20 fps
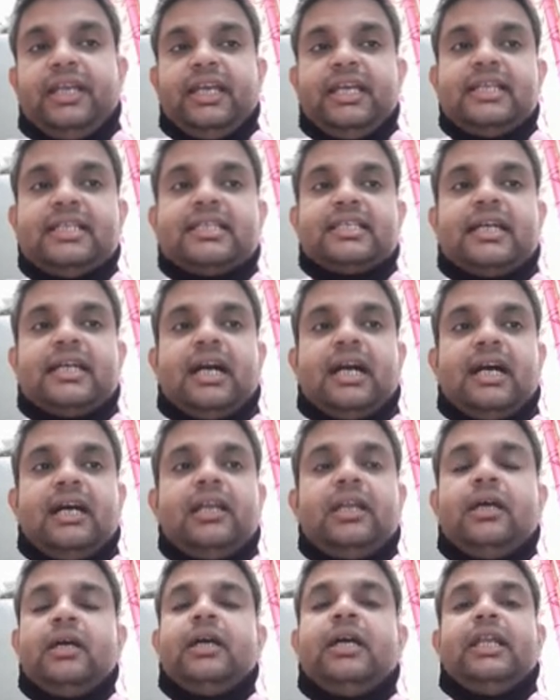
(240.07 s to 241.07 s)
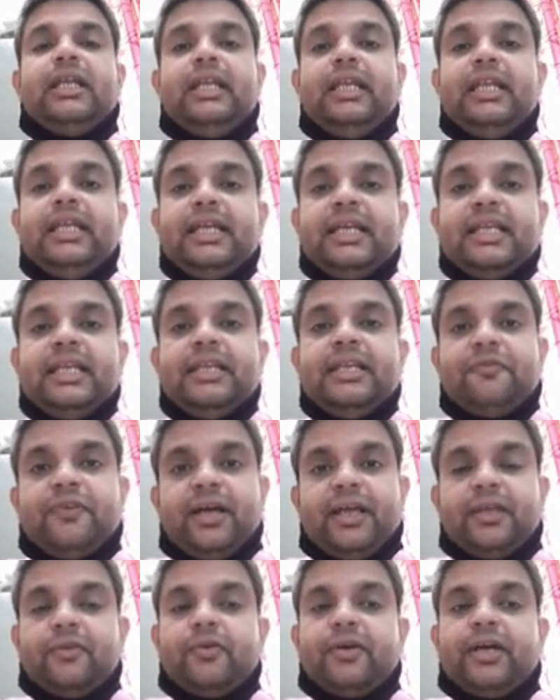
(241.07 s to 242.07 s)
rays are
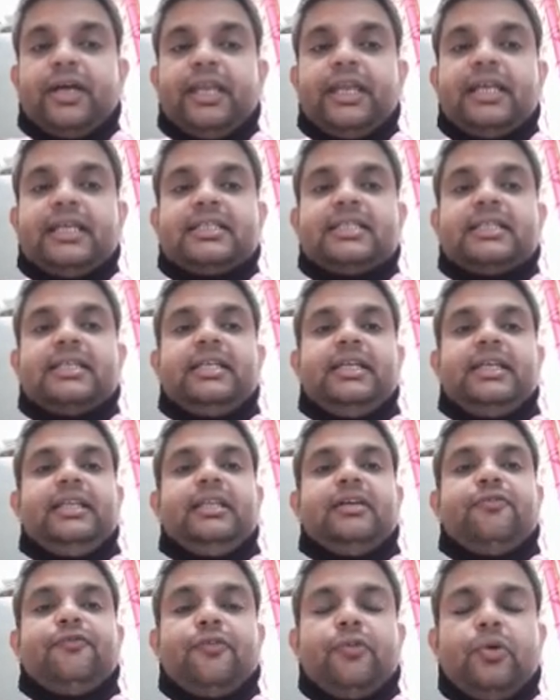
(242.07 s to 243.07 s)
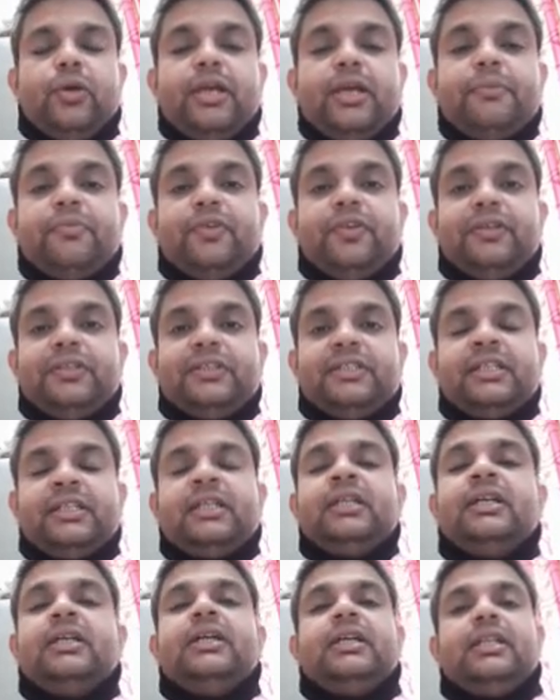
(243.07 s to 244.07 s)
lignified, whereas in the phloem
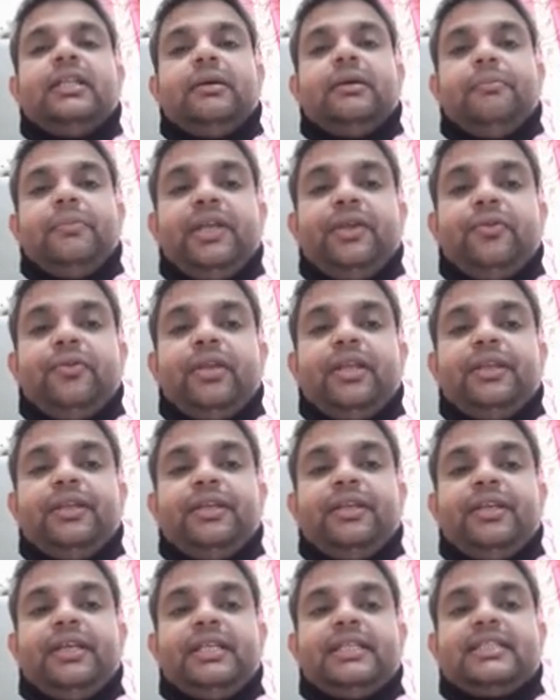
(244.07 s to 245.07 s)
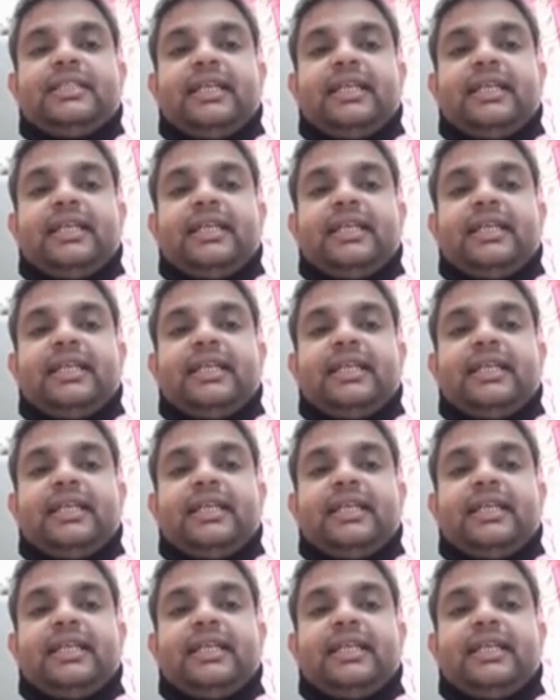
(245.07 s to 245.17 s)
region the medullary ray